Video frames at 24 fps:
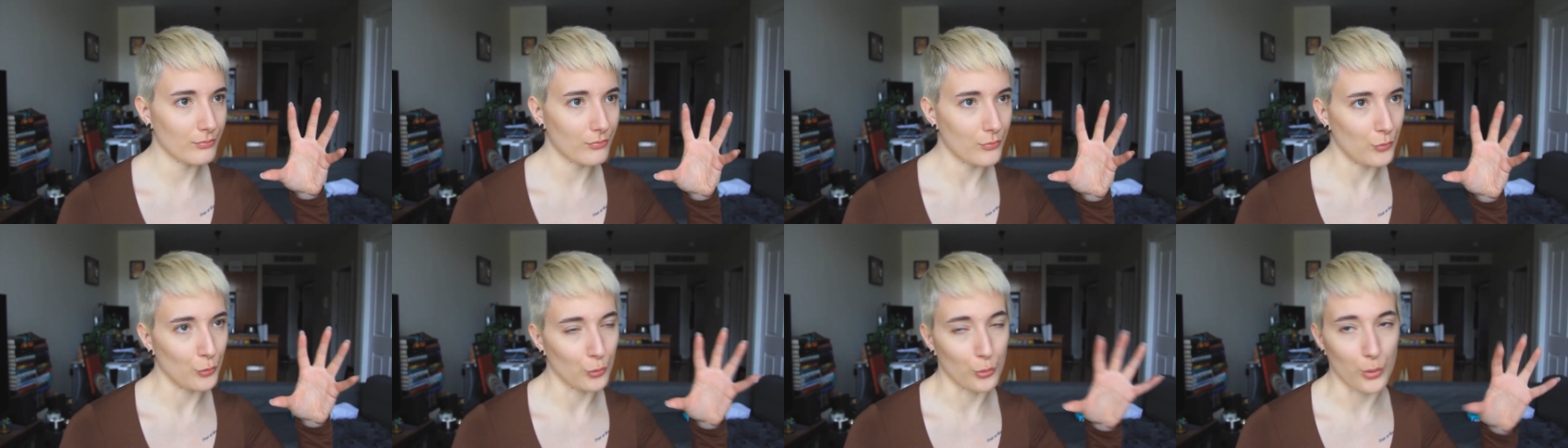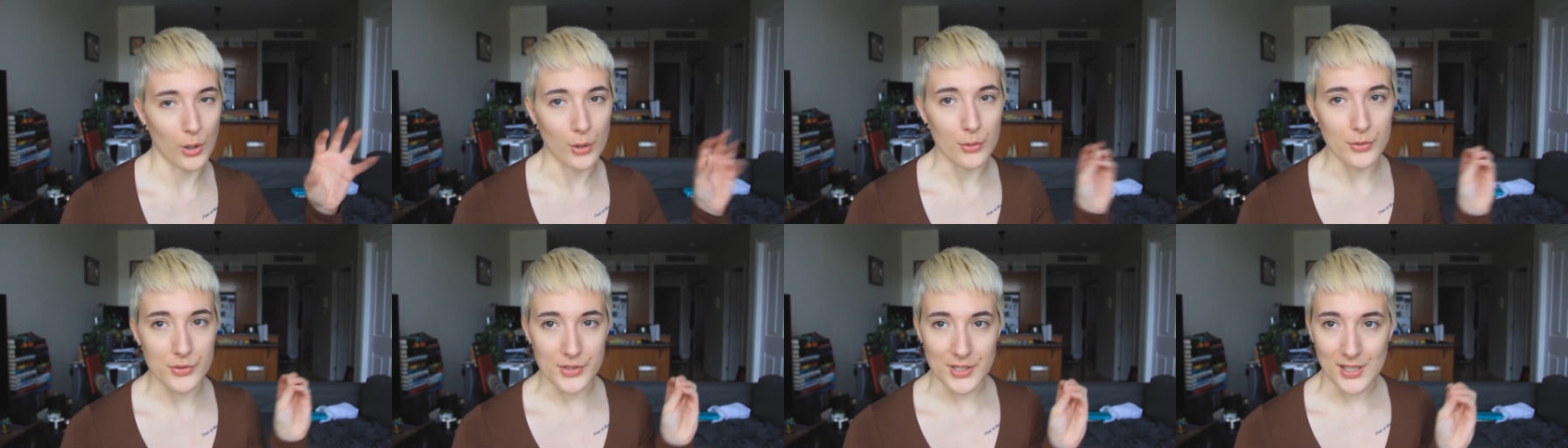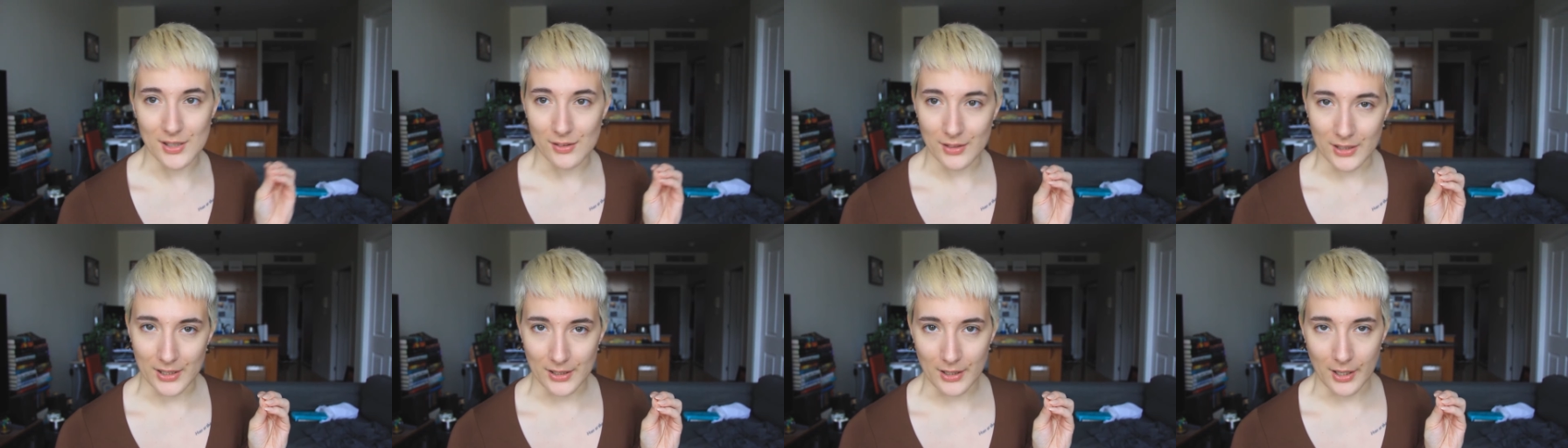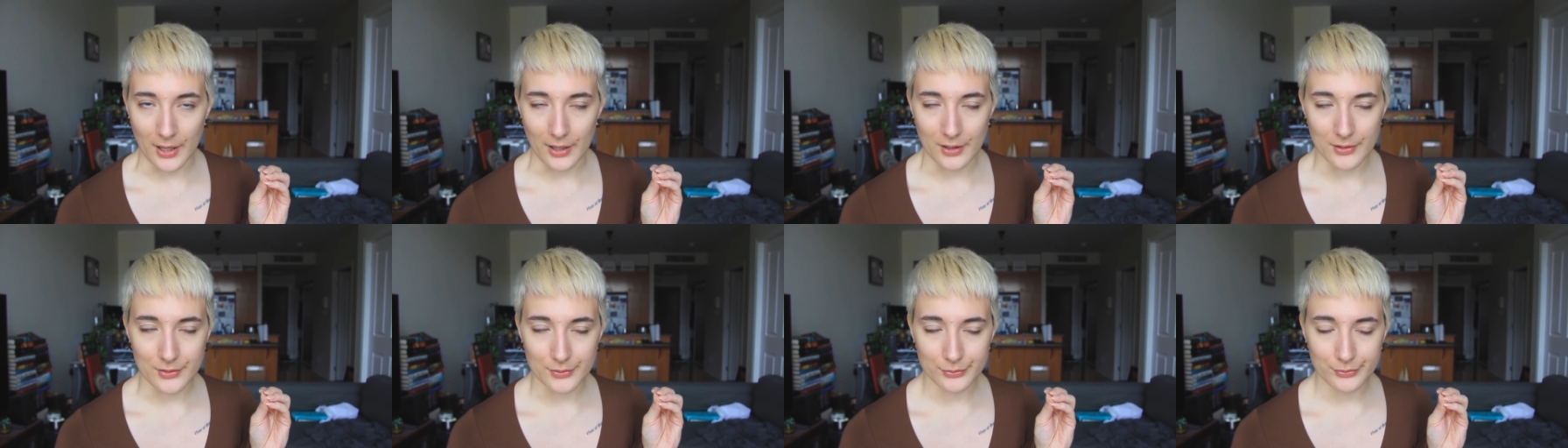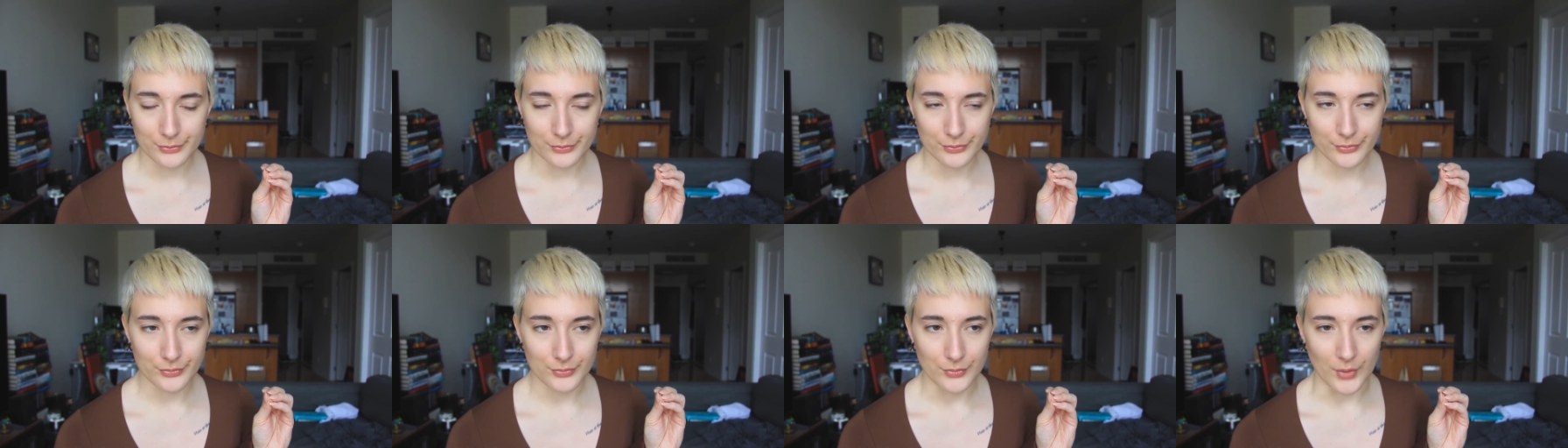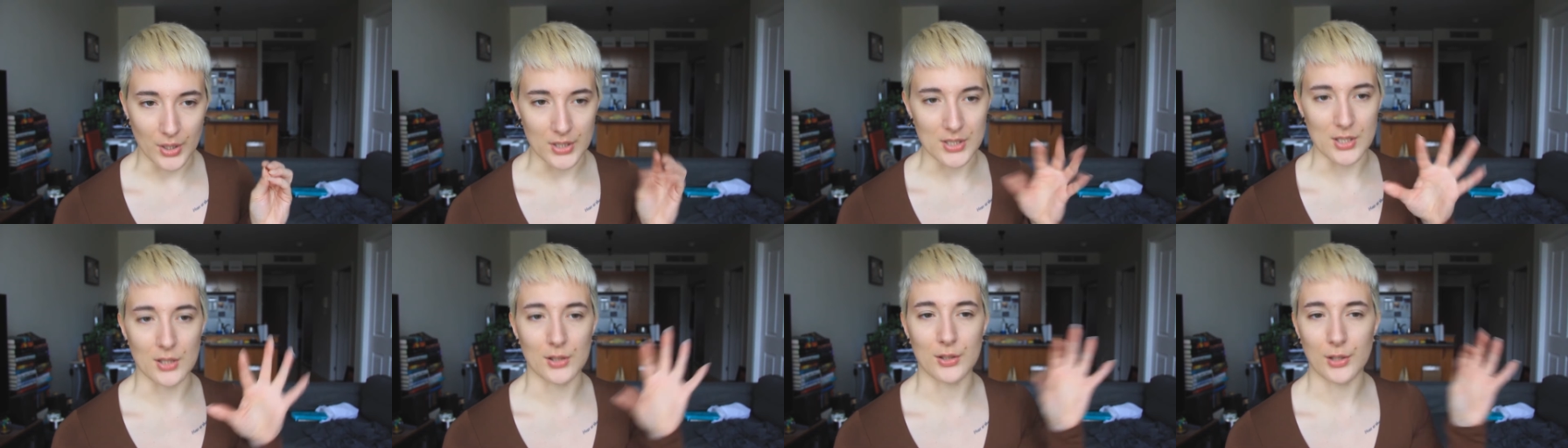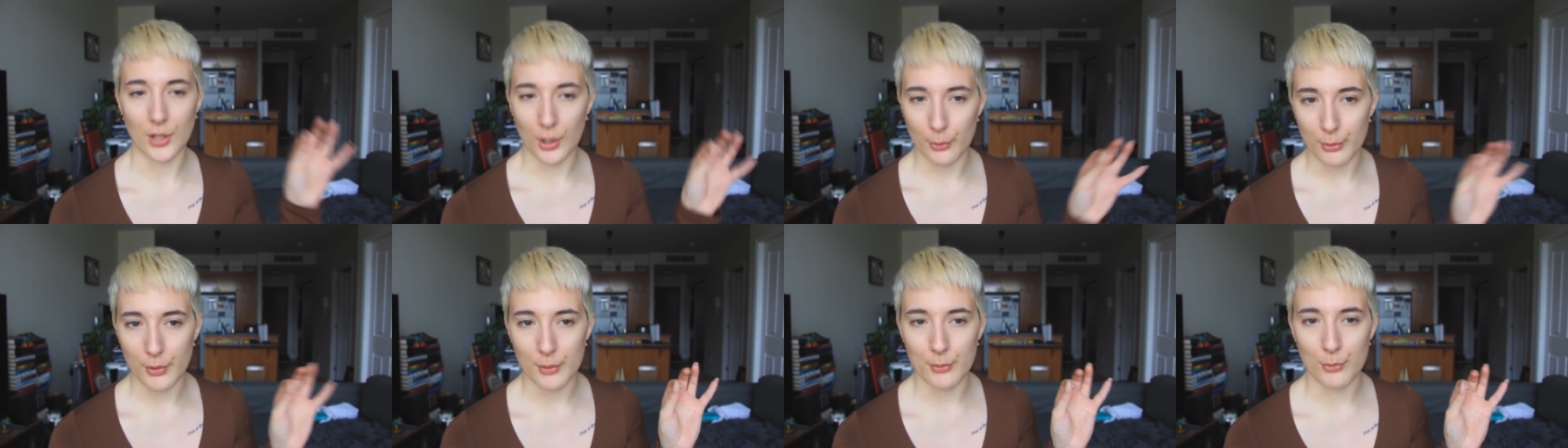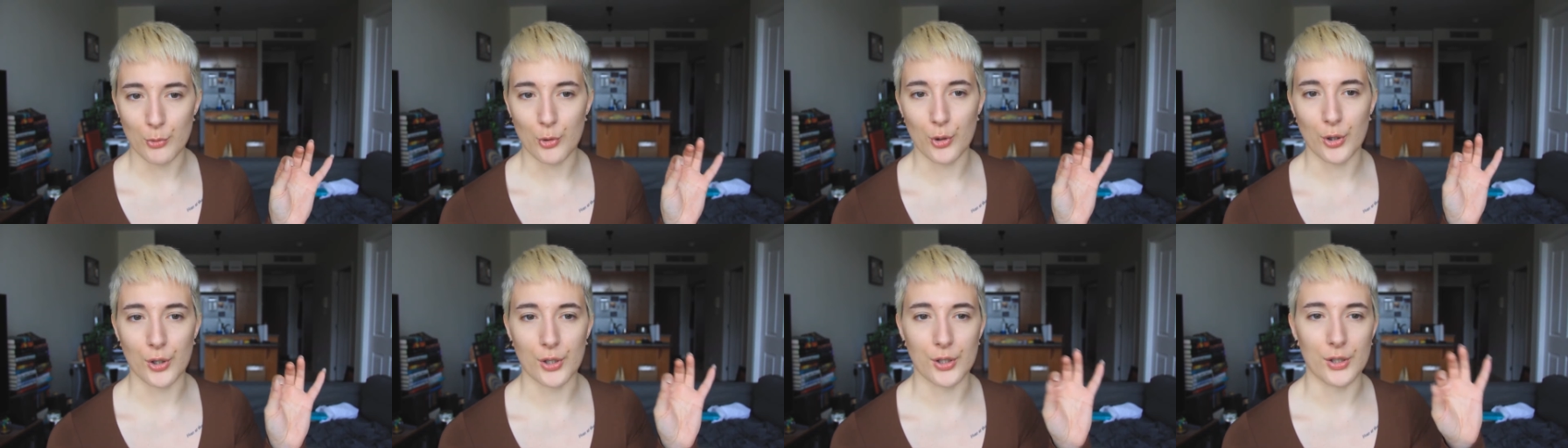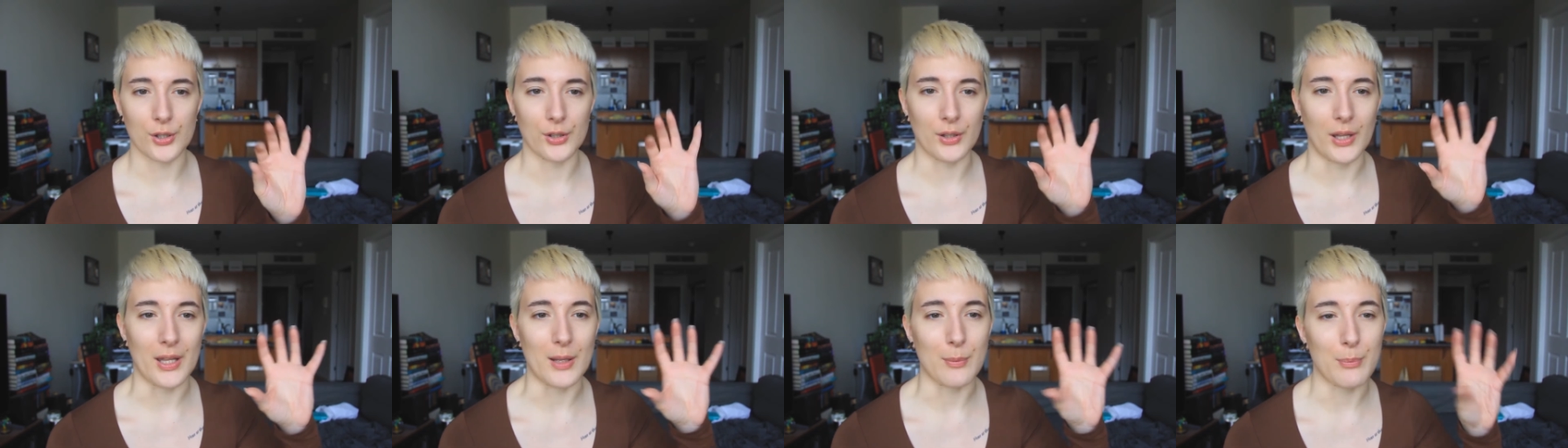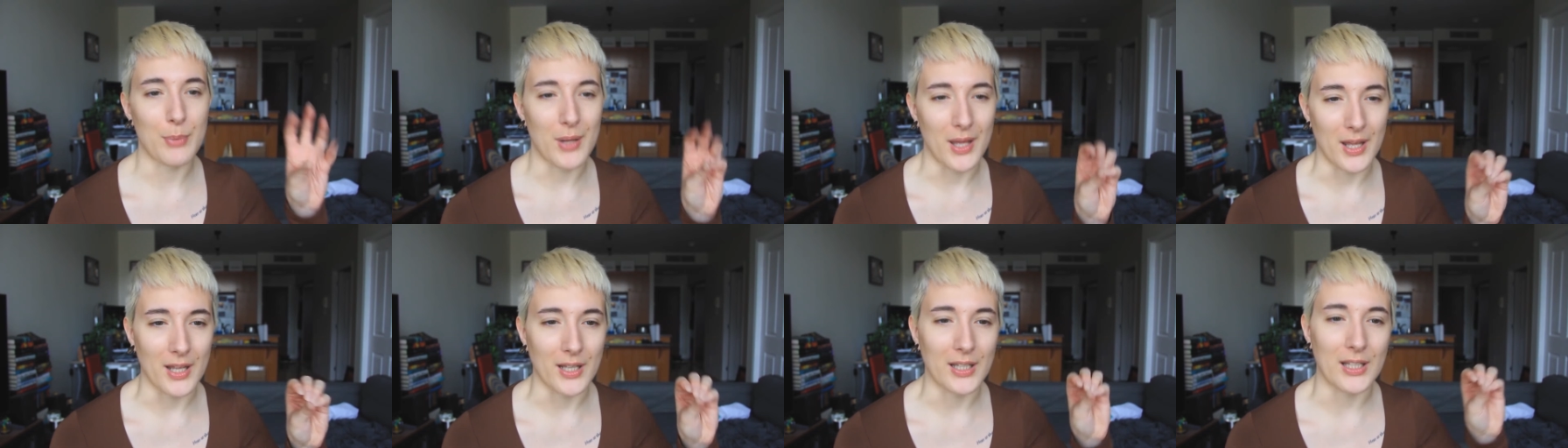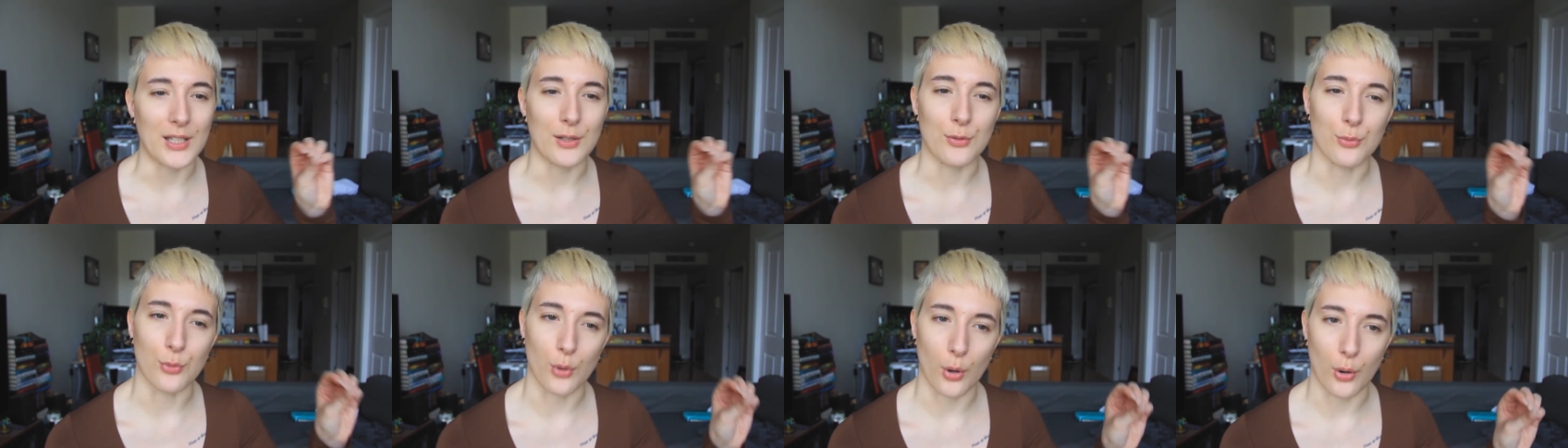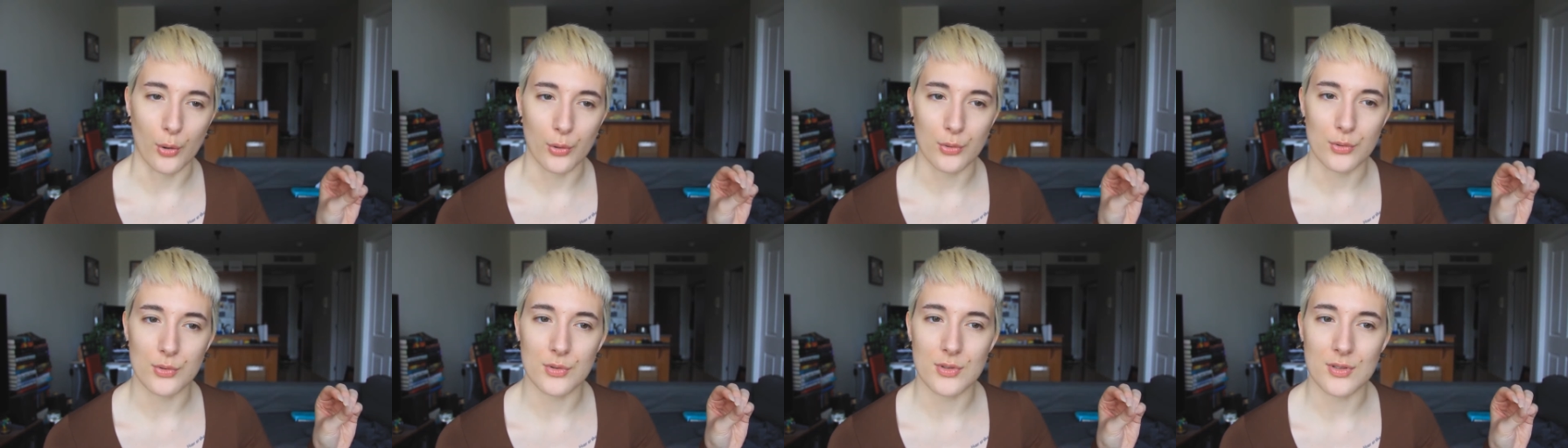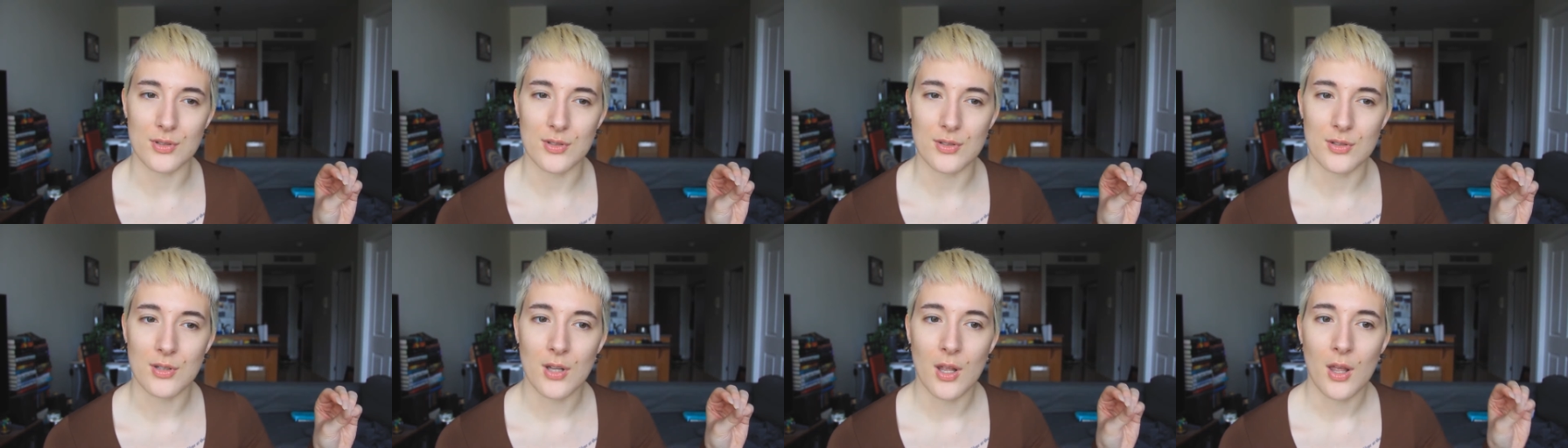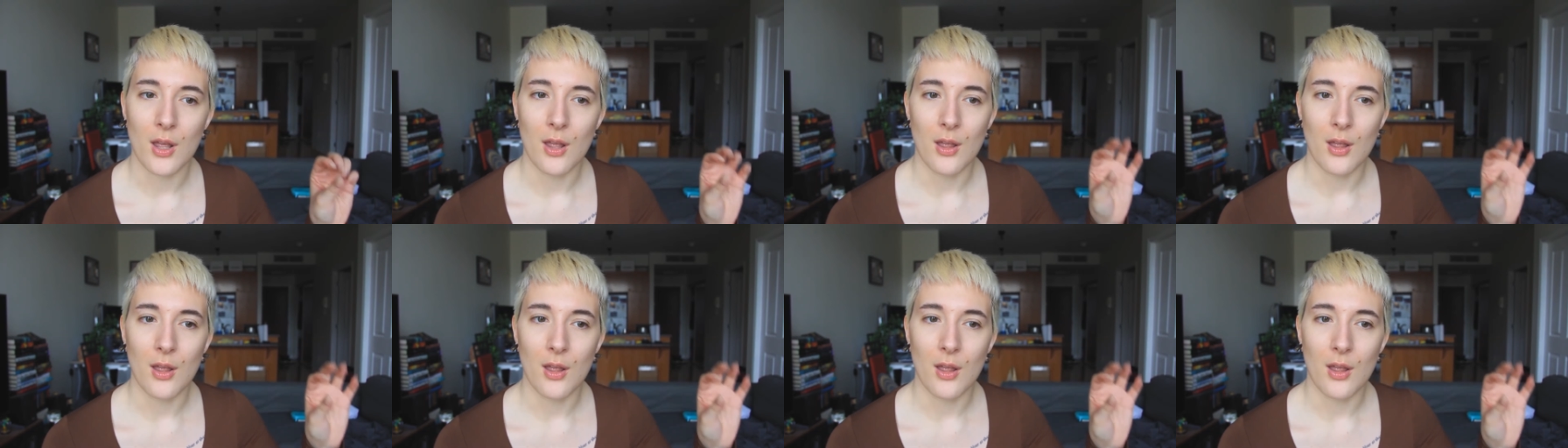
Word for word: rosy leaning it's a little bit more like pinky rose